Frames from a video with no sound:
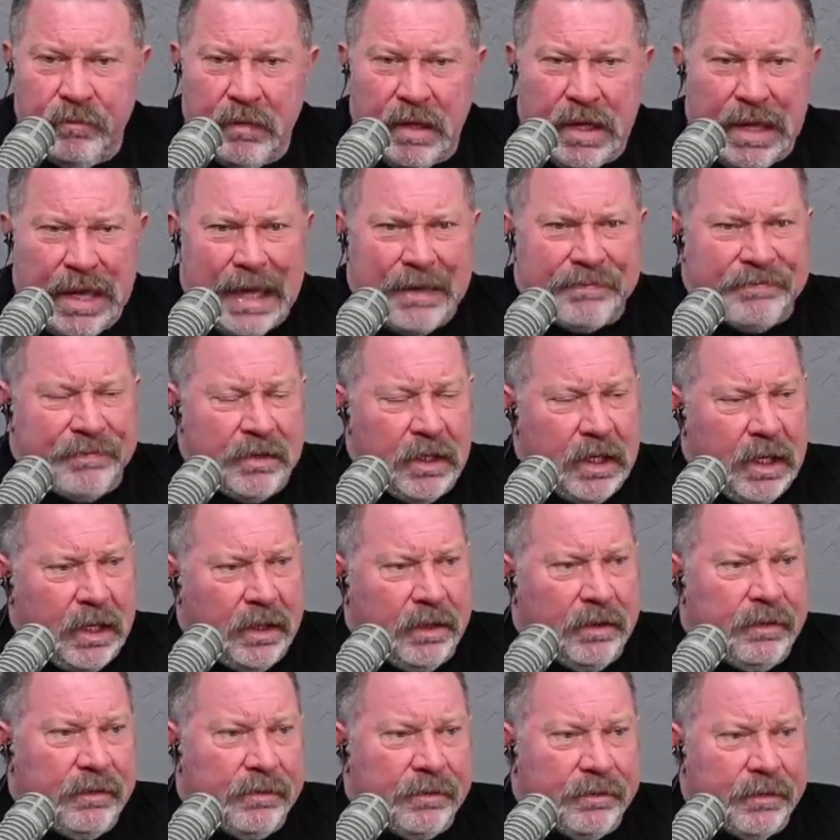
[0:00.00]
I think
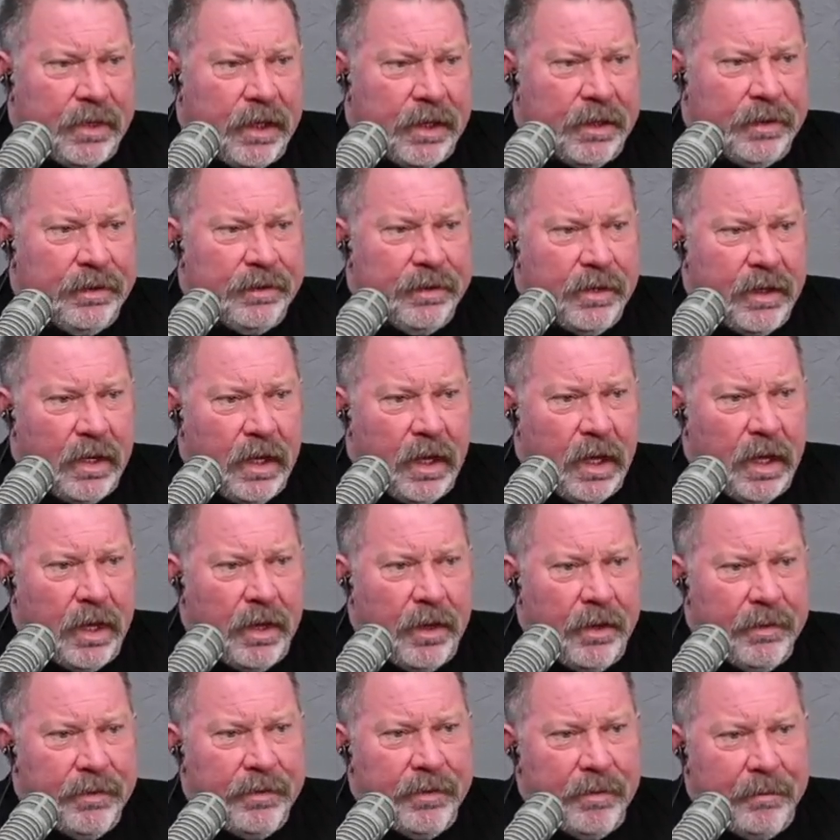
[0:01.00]
that
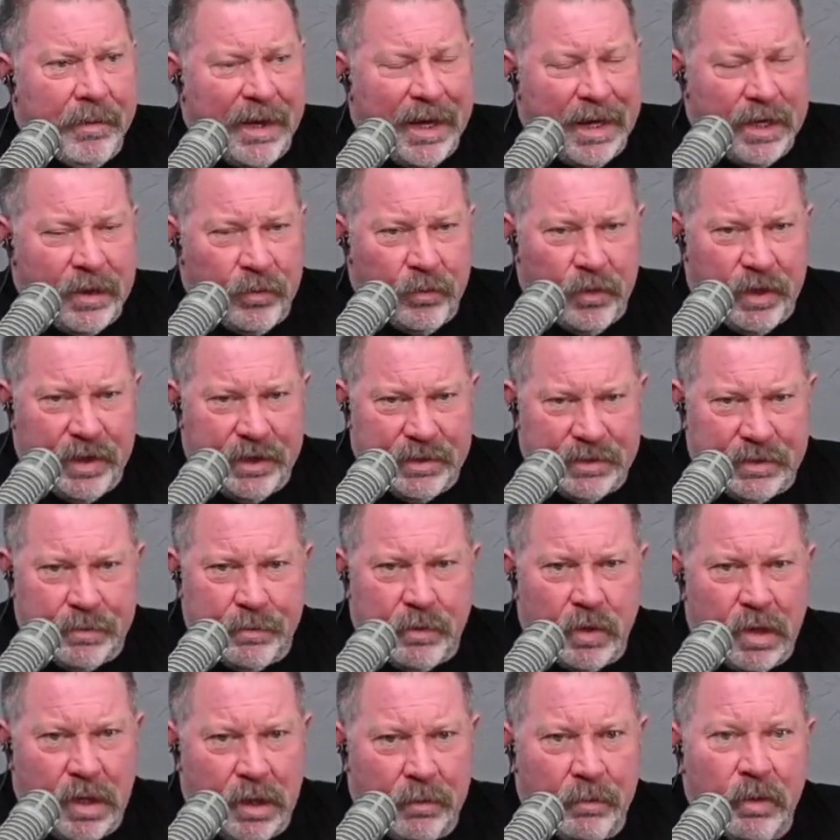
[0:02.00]
uh, the body weight is the
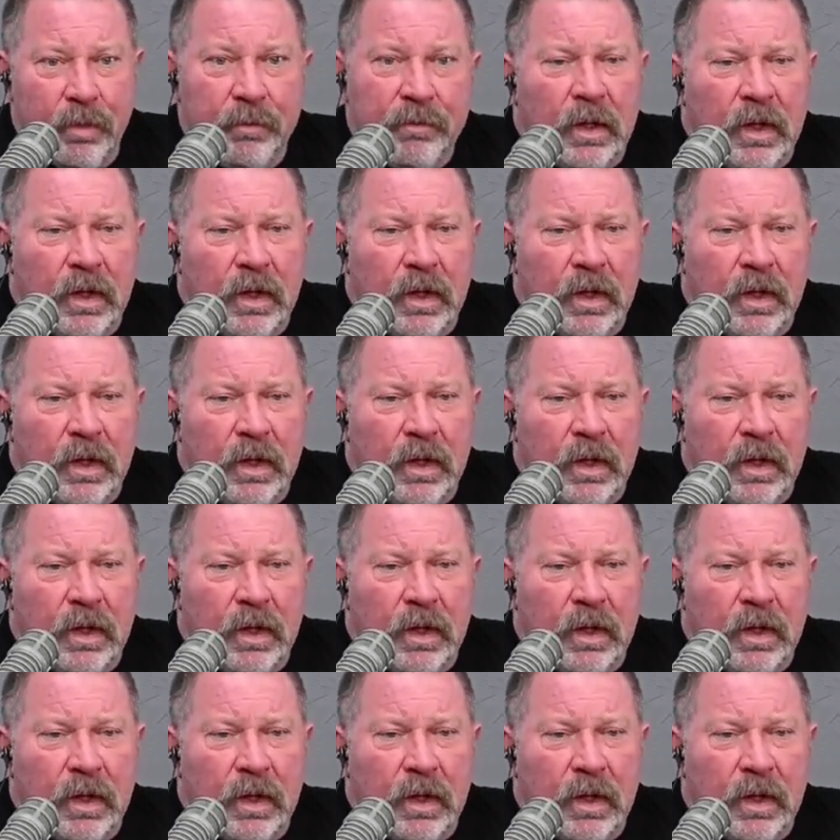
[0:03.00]
problem.